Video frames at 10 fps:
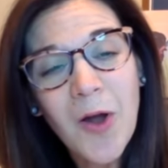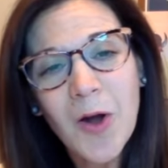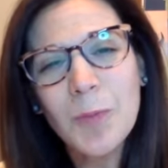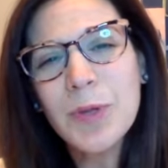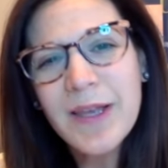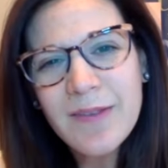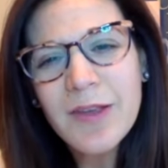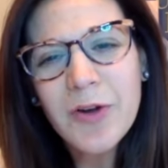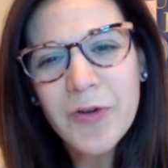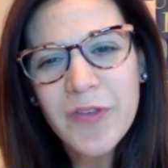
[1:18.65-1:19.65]
or placing
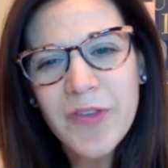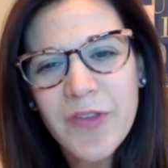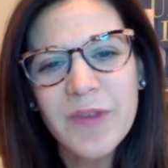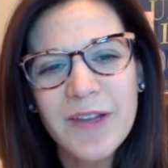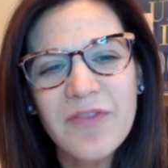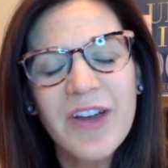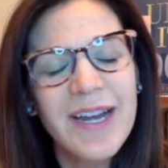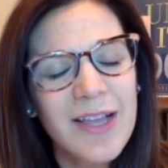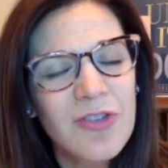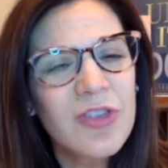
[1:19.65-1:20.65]
ourselves in
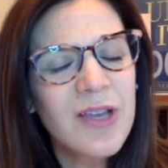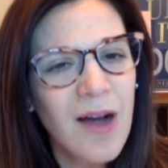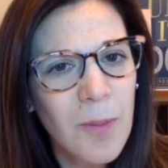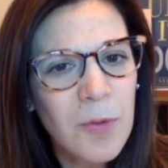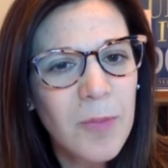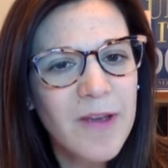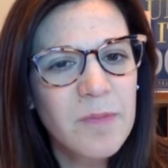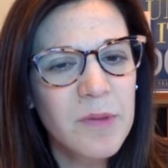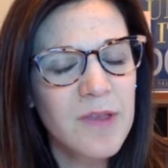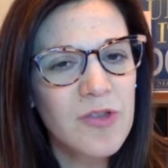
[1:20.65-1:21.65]
financially compromised
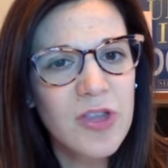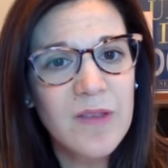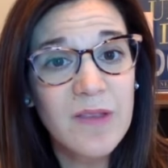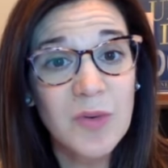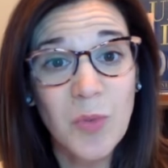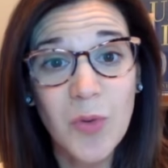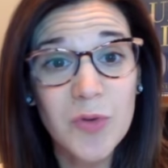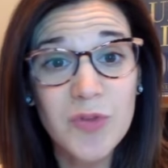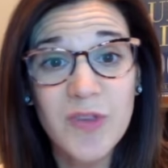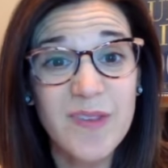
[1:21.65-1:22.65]
positions in order
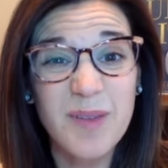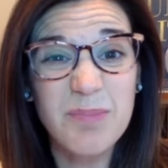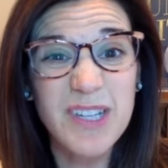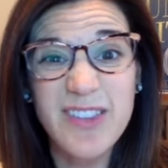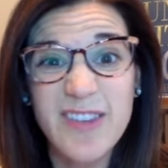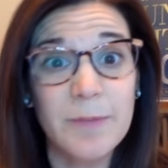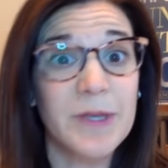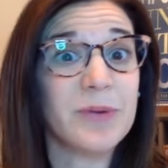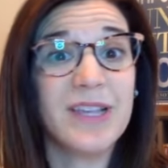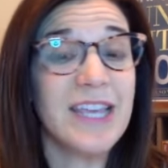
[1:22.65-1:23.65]
to simply just be able
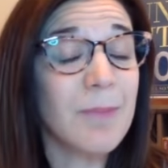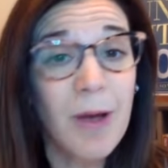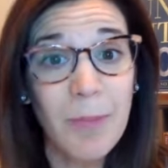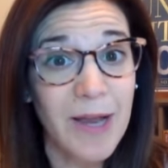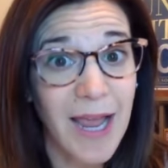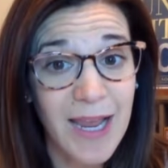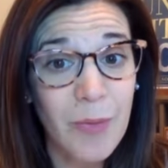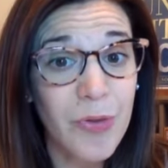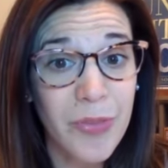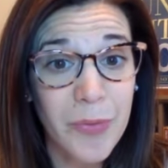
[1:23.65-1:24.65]
to keep up and hang
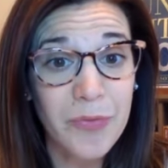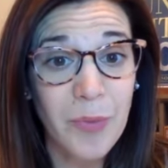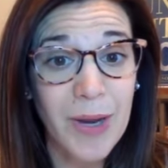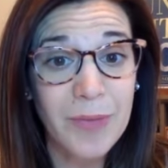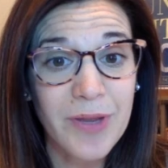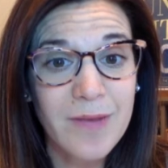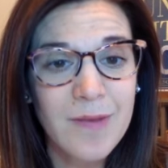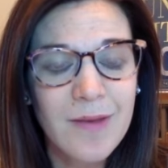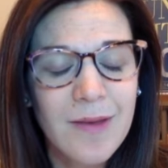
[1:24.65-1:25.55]
with those around us.